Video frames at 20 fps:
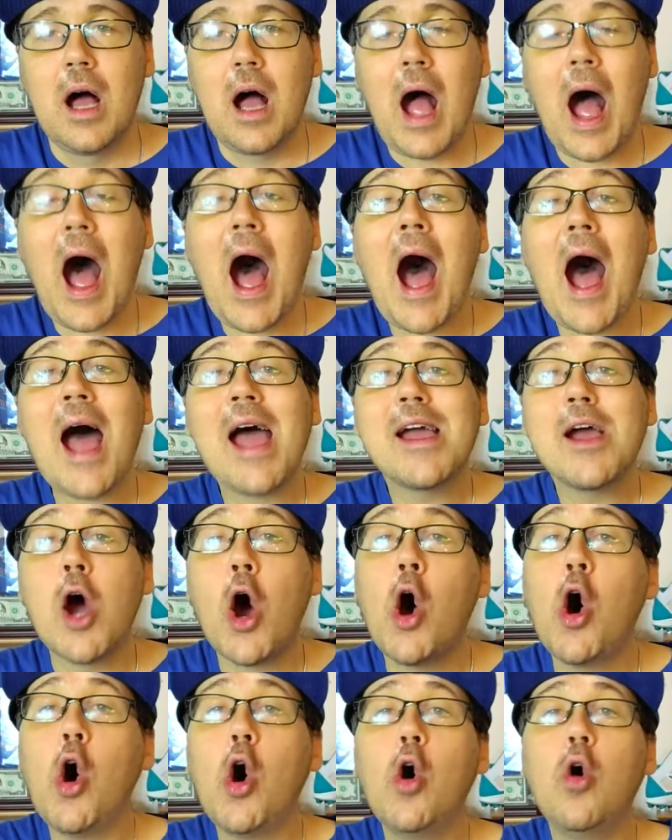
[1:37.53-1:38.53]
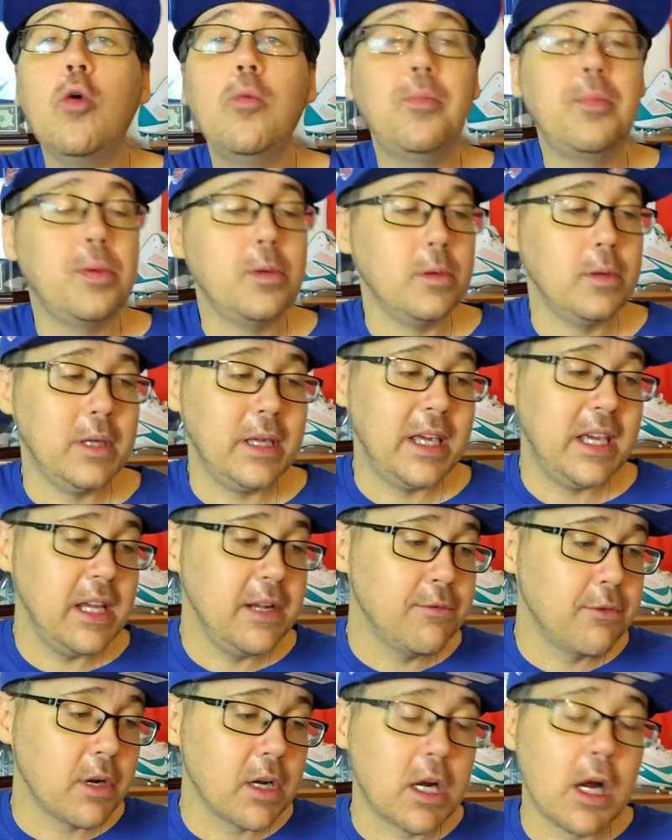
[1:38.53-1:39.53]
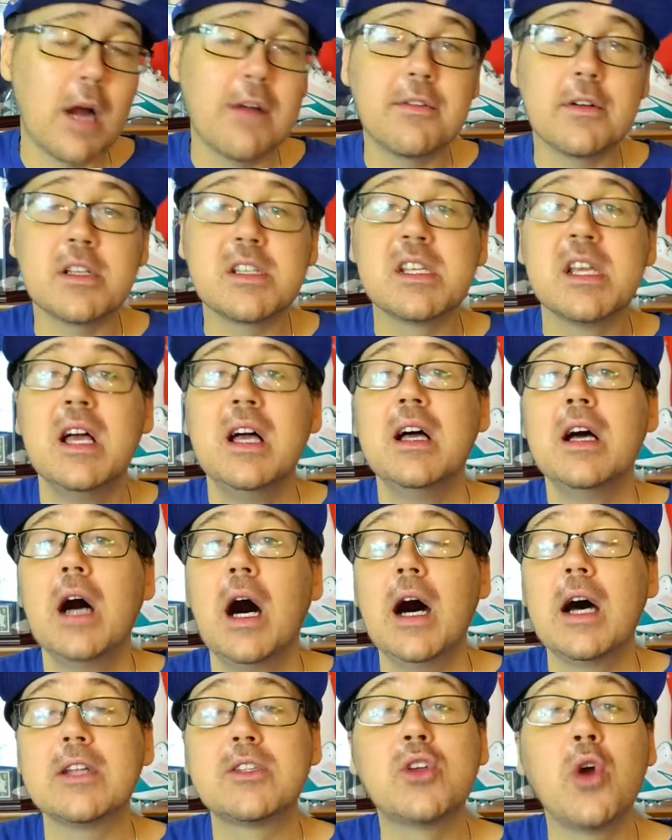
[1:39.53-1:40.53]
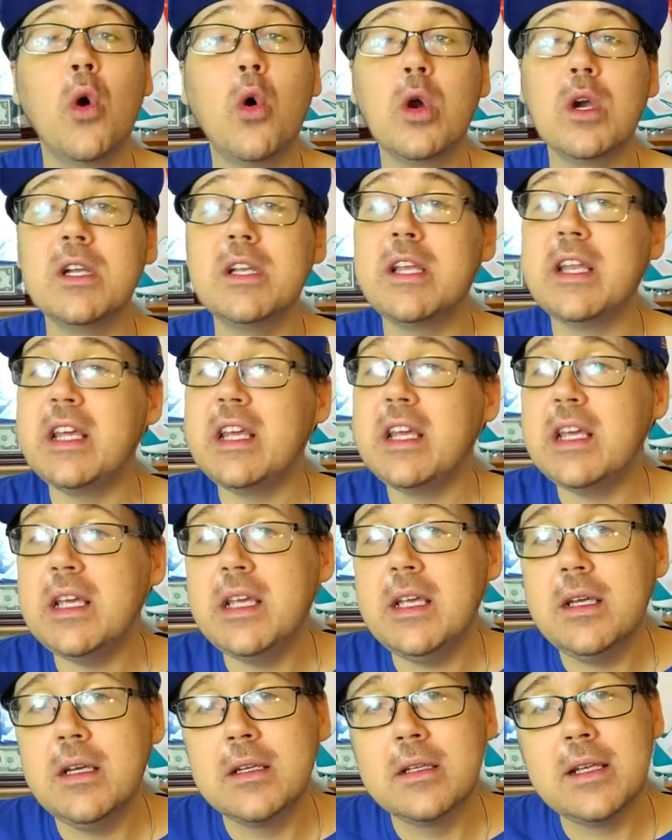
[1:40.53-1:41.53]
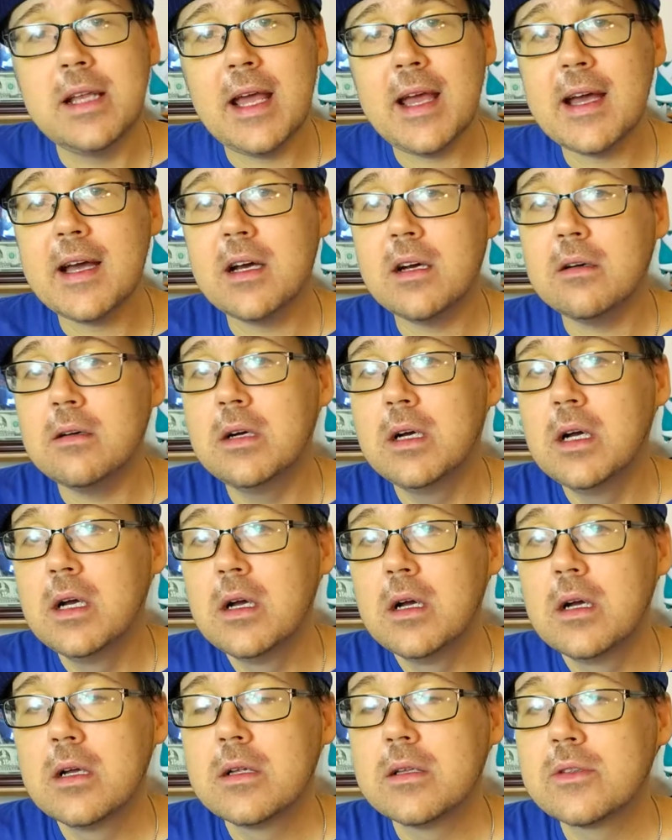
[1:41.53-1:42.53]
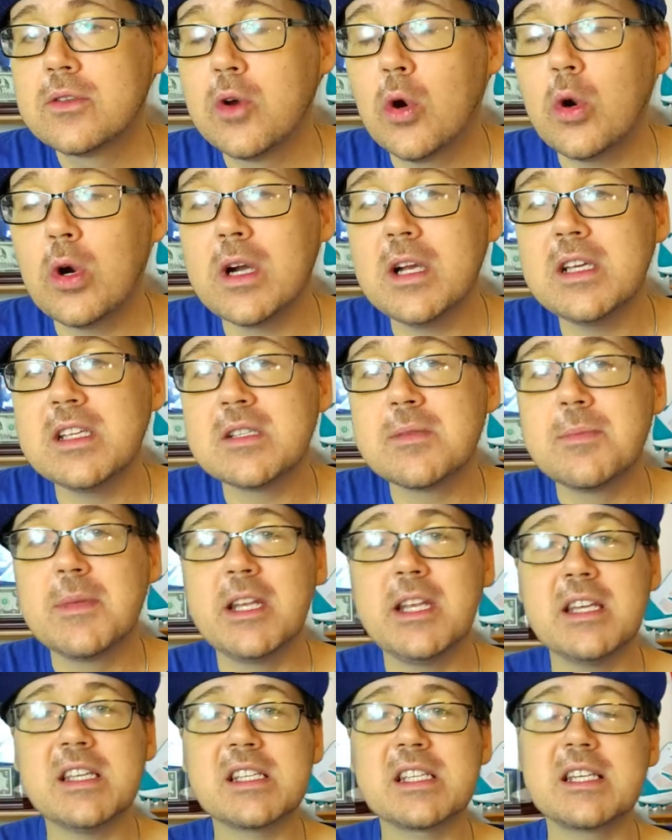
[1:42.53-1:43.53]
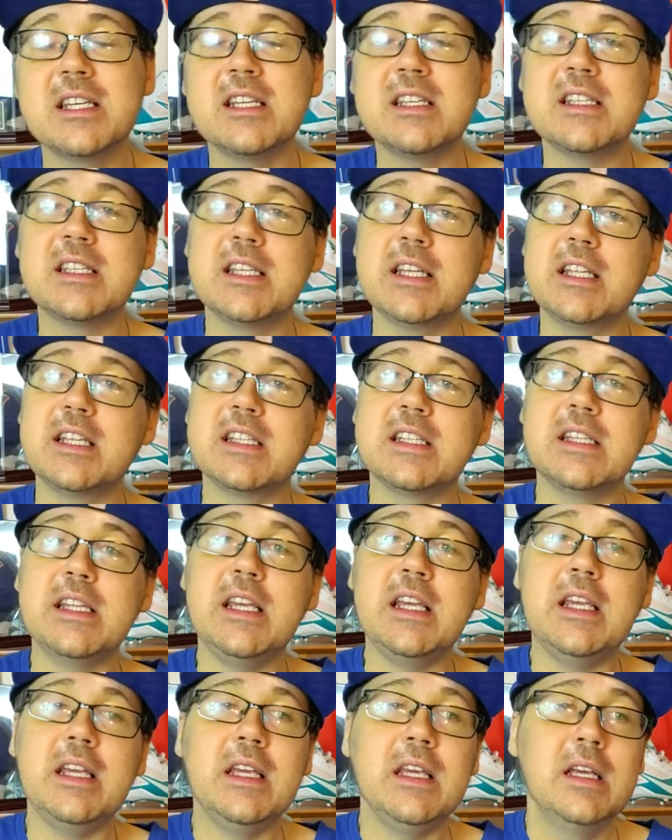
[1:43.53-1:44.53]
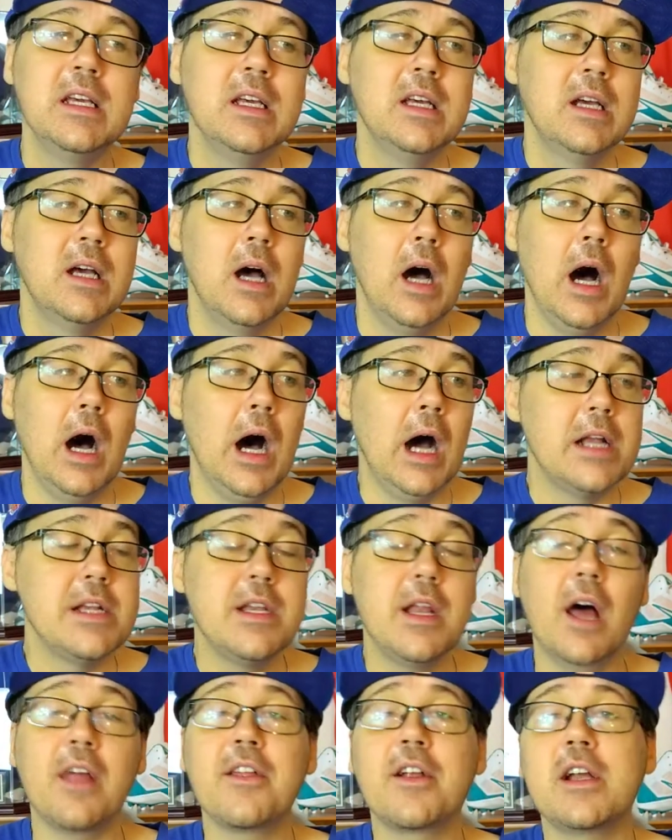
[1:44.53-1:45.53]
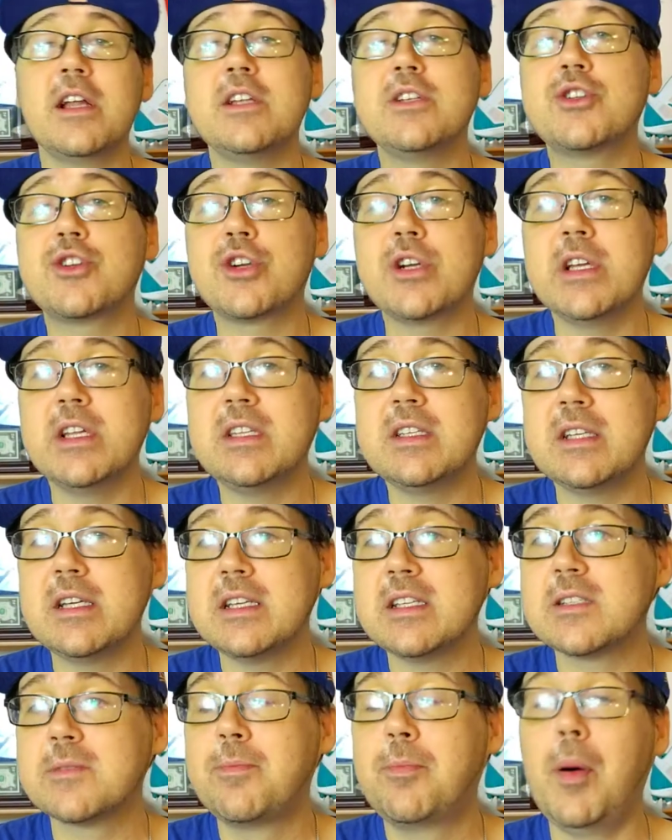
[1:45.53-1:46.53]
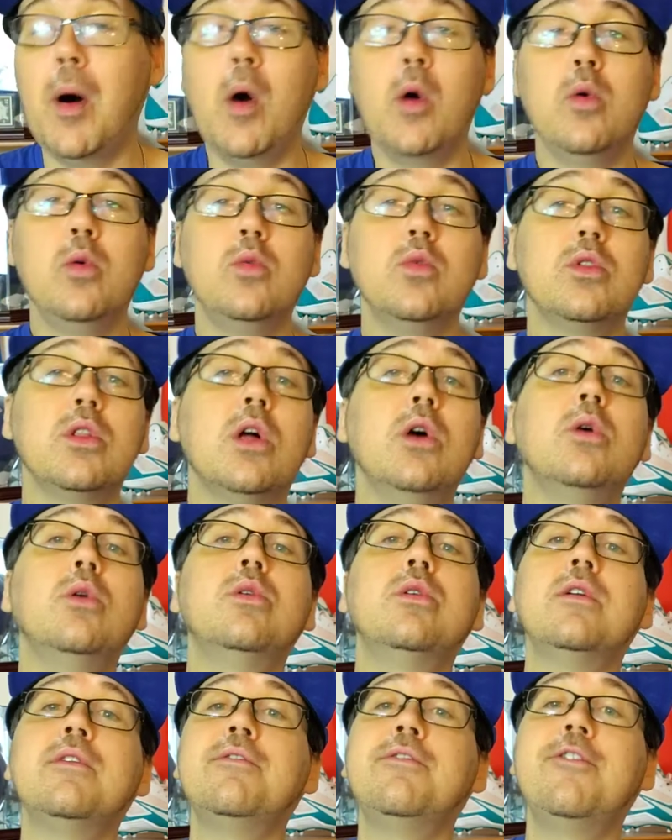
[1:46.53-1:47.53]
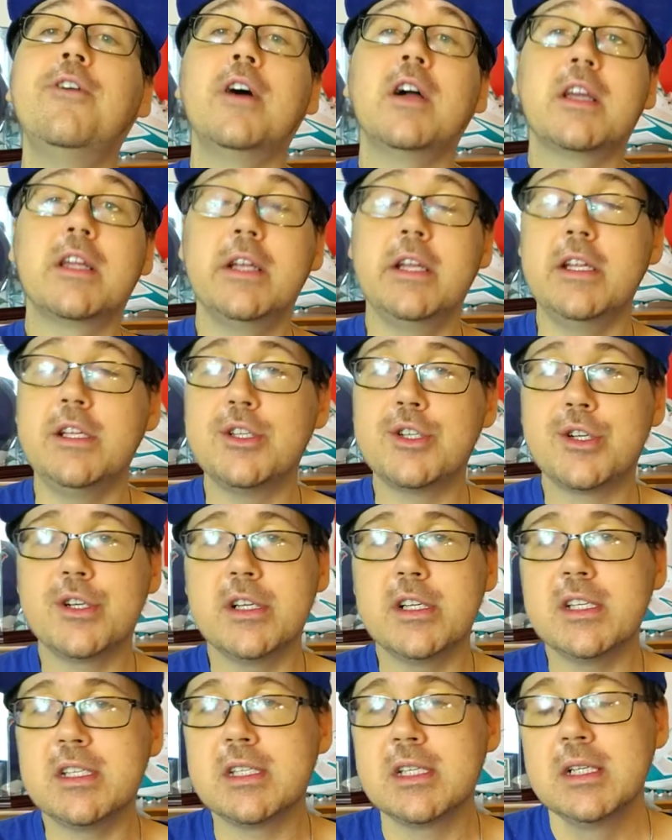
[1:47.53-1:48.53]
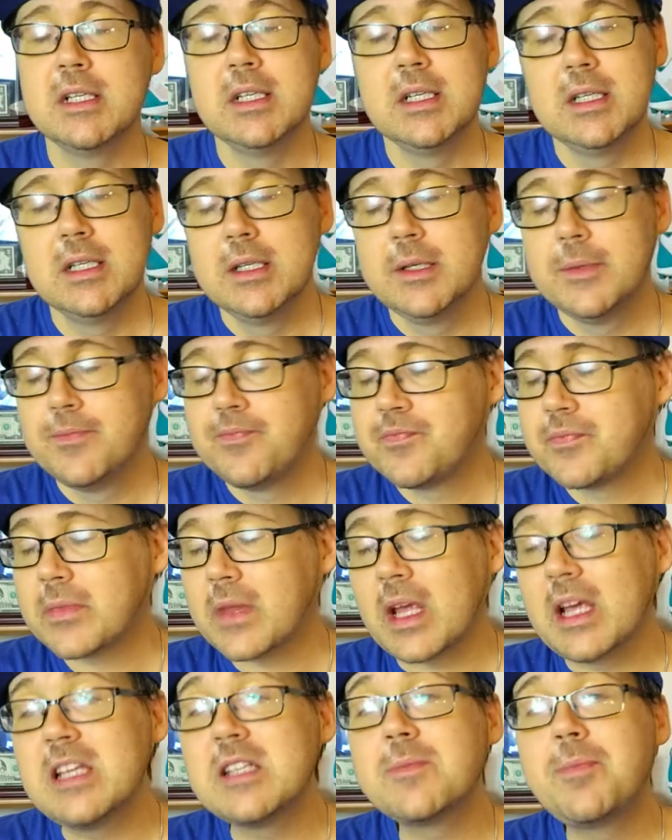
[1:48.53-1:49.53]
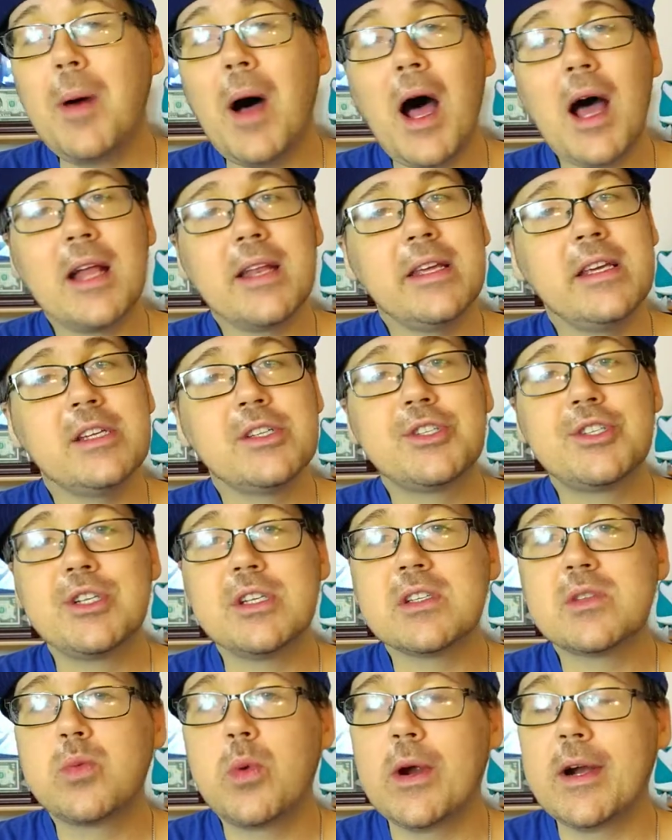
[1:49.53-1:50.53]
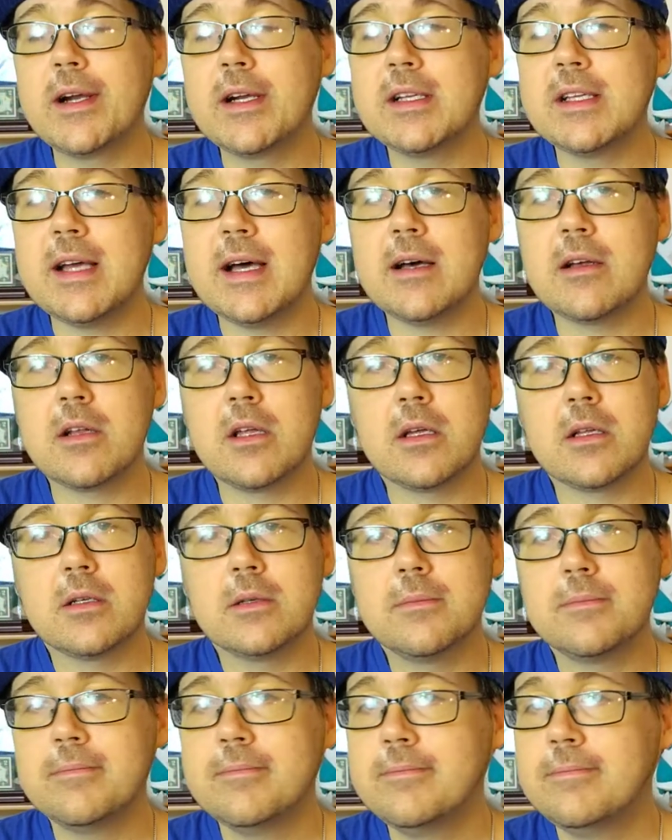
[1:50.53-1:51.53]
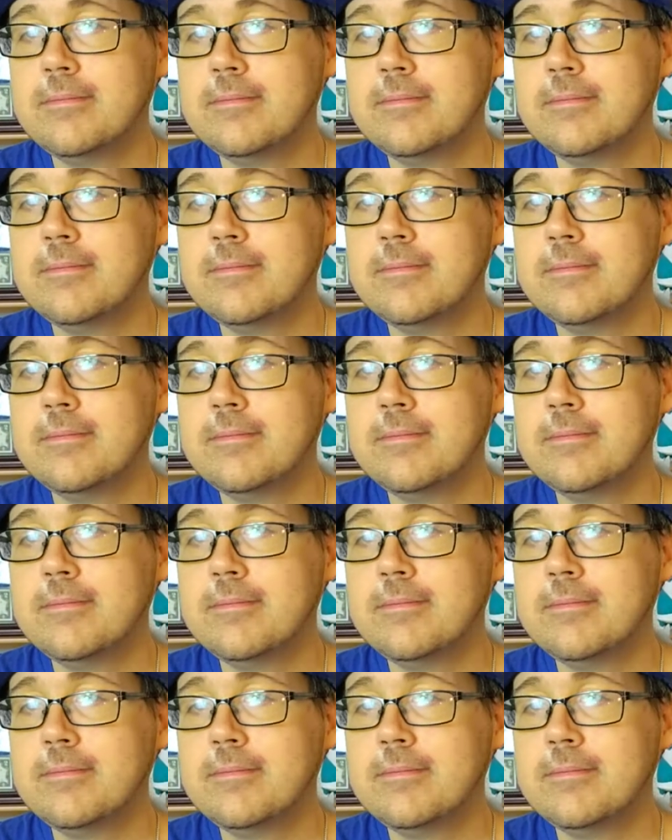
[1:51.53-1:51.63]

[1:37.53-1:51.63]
I hope he recovers. A torn knee now. Tore his meniscus in his knee. Another injury to his boatload of fucking injuries. His body is just wearing down on him.